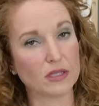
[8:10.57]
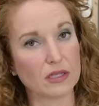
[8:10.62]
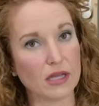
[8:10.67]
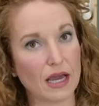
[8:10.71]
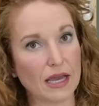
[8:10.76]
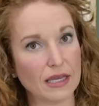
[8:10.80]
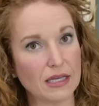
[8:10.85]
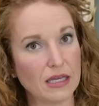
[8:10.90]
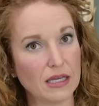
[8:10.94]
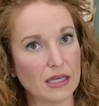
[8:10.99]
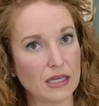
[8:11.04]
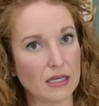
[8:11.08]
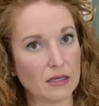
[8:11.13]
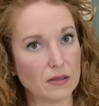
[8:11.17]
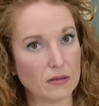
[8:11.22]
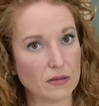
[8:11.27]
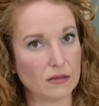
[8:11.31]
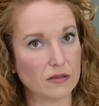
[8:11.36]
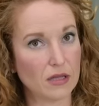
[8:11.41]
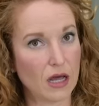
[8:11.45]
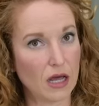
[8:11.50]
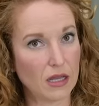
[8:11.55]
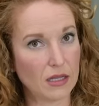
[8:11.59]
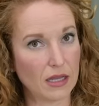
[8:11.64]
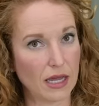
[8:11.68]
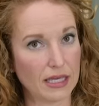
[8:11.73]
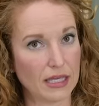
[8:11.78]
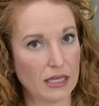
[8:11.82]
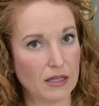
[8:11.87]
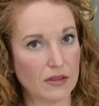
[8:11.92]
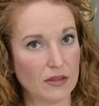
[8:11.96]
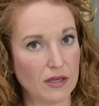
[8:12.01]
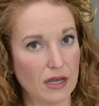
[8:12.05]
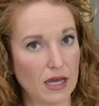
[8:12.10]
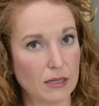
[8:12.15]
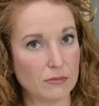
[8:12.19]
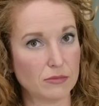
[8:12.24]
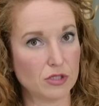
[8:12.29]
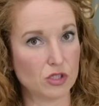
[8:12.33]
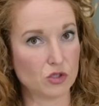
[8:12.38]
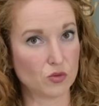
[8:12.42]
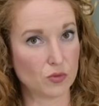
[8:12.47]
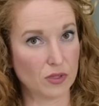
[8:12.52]
and liking and not liking the
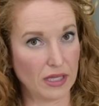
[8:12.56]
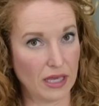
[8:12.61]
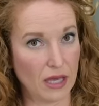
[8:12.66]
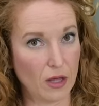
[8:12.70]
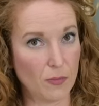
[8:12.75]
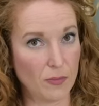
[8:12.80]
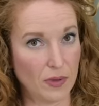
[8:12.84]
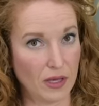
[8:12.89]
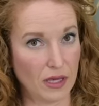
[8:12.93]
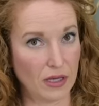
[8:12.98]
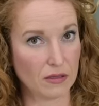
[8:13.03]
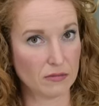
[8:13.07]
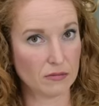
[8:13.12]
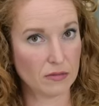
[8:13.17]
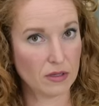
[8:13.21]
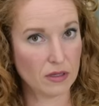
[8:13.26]
items is really helping.